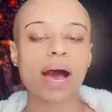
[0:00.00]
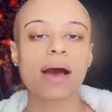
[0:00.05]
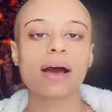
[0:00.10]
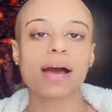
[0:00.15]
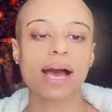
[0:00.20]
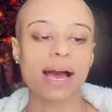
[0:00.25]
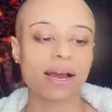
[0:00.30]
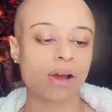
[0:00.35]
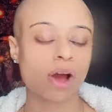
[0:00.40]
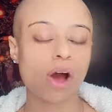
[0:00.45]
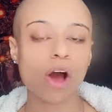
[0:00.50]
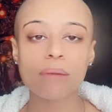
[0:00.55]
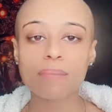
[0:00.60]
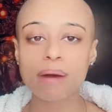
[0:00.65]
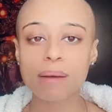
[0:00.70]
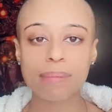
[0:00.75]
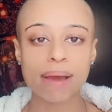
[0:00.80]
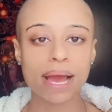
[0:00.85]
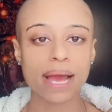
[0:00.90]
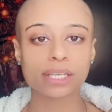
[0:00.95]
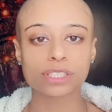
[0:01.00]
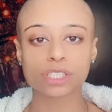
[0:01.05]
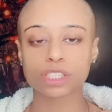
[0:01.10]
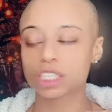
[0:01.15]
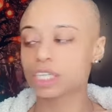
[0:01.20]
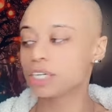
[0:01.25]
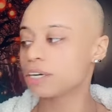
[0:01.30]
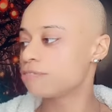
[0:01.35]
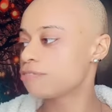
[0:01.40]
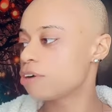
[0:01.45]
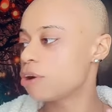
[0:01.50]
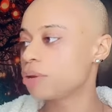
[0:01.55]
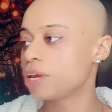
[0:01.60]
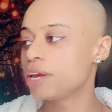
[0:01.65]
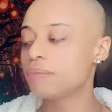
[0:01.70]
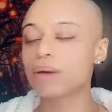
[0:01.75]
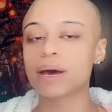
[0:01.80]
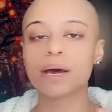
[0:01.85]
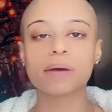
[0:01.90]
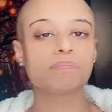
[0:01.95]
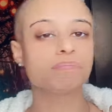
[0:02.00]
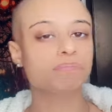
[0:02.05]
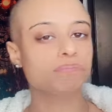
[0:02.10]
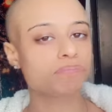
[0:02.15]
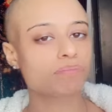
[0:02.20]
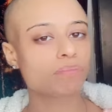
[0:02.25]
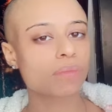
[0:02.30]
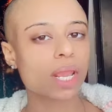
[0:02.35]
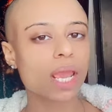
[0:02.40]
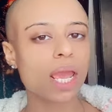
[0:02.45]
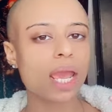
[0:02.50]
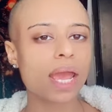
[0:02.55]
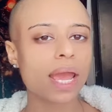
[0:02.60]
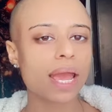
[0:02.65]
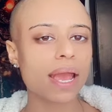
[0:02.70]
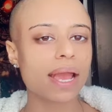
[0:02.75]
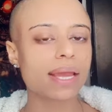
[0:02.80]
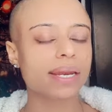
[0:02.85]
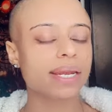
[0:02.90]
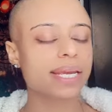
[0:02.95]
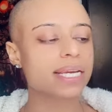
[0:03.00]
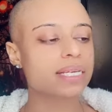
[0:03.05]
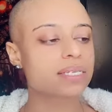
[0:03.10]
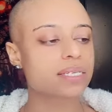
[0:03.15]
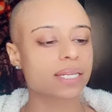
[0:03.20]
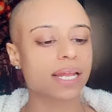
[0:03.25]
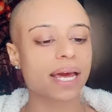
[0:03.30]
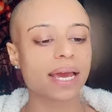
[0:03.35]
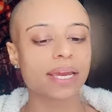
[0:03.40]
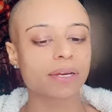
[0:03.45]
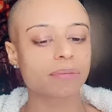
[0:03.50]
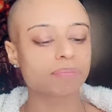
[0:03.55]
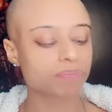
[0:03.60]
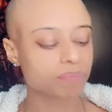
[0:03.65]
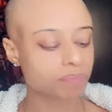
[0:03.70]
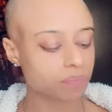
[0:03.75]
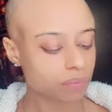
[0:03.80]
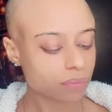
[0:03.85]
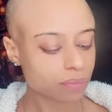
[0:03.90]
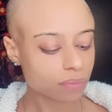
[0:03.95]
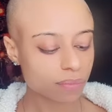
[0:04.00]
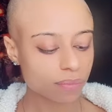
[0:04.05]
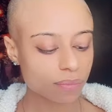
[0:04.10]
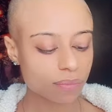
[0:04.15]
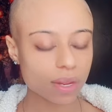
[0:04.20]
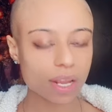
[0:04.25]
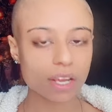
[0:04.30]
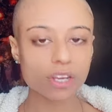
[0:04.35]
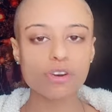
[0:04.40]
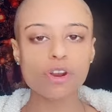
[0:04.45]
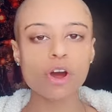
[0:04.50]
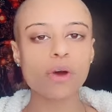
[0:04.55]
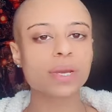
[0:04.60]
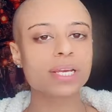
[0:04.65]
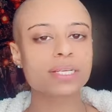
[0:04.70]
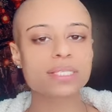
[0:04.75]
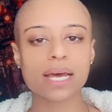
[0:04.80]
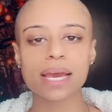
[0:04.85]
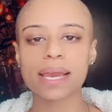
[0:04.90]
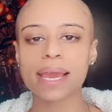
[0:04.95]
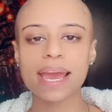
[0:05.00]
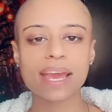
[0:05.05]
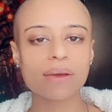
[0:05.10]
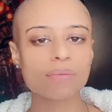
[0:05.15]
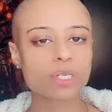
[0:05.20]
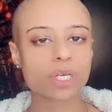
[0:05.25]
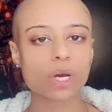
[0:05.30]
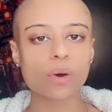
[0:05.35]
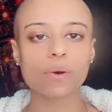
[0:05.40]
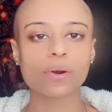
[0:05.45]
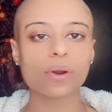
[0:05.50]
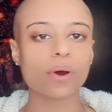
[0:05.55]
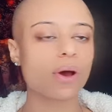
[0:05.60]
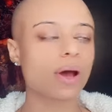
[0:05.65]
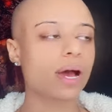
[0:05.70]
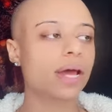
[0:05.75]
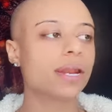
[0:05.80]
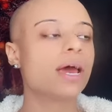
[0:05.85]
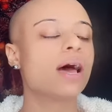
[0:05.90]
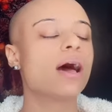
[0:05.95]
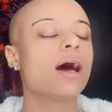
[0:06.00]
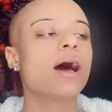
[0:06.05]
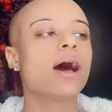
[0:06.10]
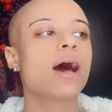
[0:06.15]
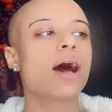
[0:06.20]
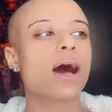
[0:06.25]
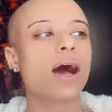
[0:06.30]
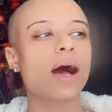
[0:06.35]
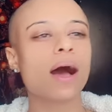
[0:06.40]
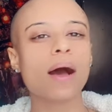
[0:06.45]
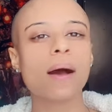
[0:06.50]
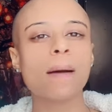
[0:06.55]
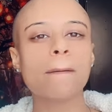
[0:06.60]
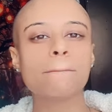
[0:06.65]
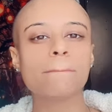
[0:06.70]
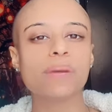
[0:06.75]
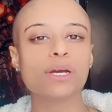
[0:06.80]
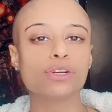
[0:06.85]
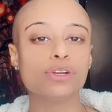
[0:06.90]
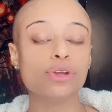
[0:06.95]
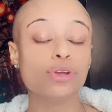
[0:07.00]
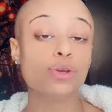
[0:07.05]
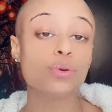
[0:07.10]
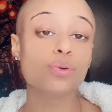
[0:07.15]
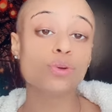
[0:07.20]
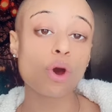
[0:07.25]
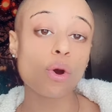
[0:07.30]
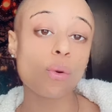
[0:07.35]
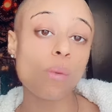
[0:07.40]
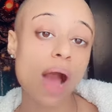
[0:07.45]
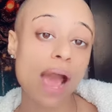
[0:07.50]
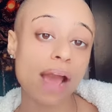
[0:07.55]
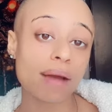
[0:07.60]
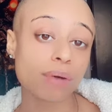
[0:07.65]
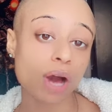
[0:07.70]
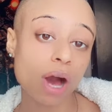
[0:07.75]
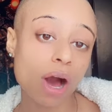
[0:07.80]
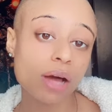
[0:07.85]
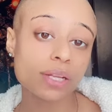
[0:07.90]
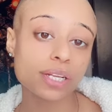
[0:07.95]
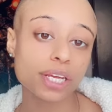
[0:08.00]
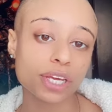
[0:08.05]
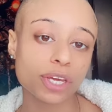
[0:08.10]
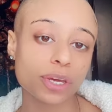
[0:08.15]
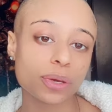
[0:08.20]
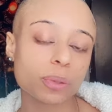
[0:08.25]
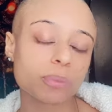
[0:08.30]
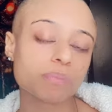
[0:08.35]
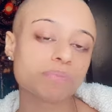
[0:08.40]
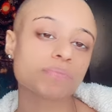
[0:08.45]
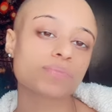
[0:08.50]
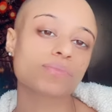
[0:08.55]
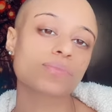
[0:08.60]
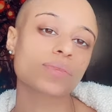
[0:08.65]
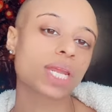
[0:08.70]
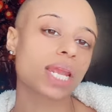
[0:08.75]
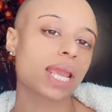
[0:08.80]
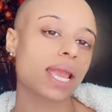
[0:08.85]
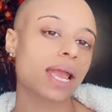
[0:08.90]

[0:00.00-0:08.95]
my i call my pastor i phone him up and he's like you know, he's like, hey, what's going on? Um, do you know why I'm calling you?